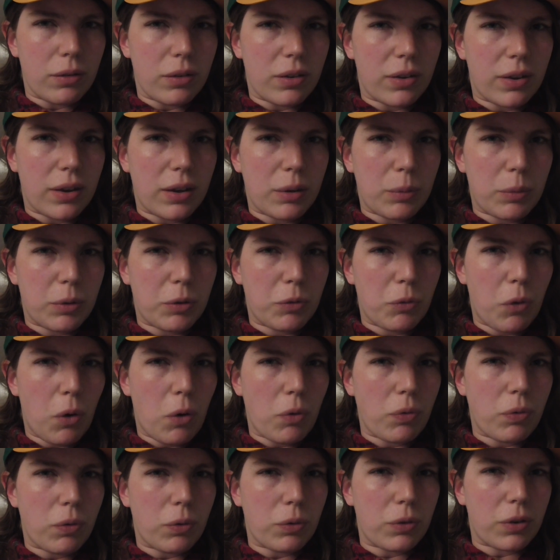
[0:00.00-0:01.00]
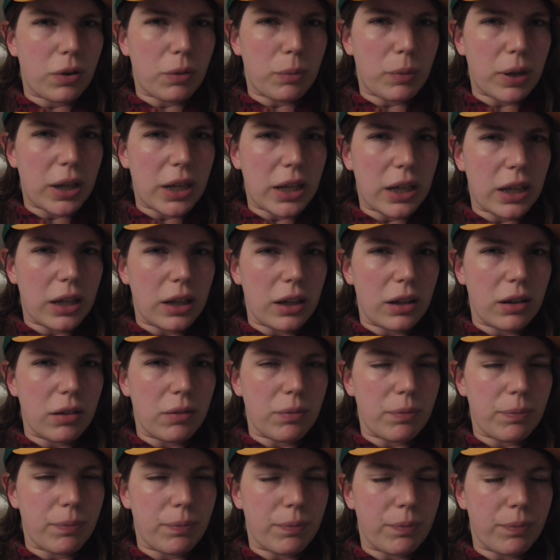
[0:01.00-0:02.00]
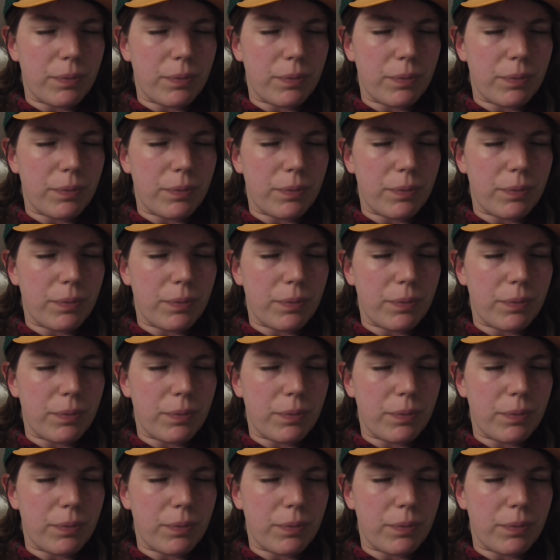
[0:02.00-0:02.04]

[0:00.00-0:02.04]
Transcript: cinnamon waffle to me.